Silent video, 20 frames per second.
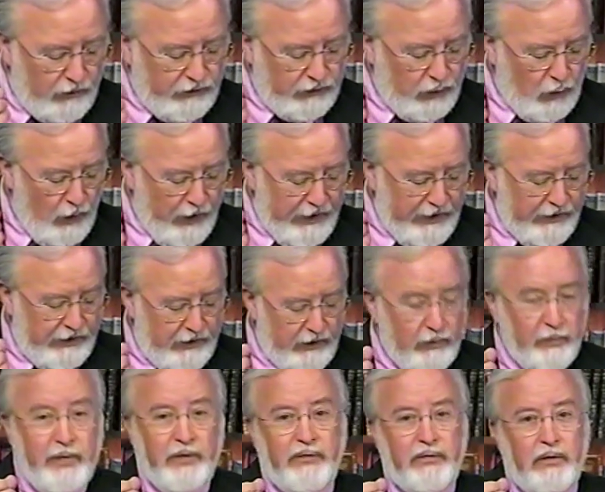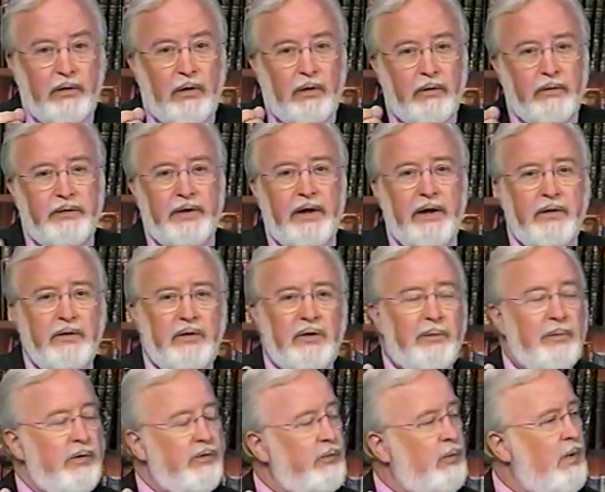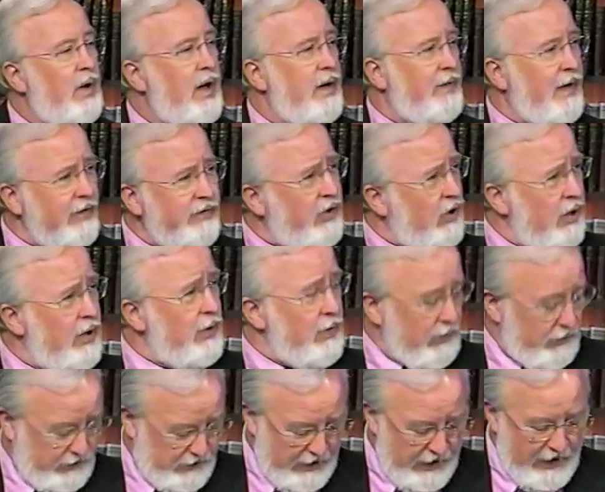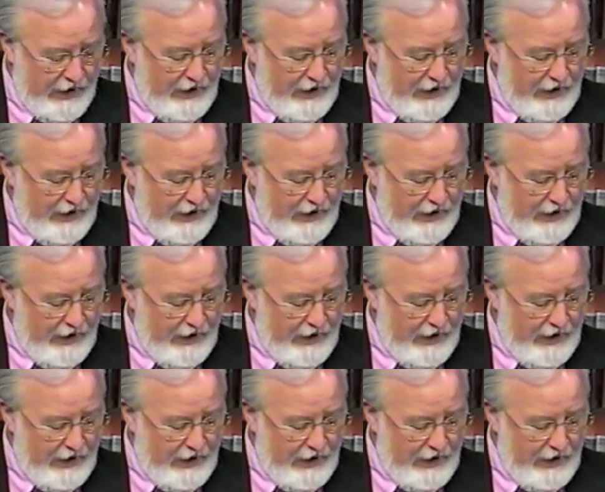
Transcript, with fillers: 20 cubits long, 10 cubits wide. That's huge.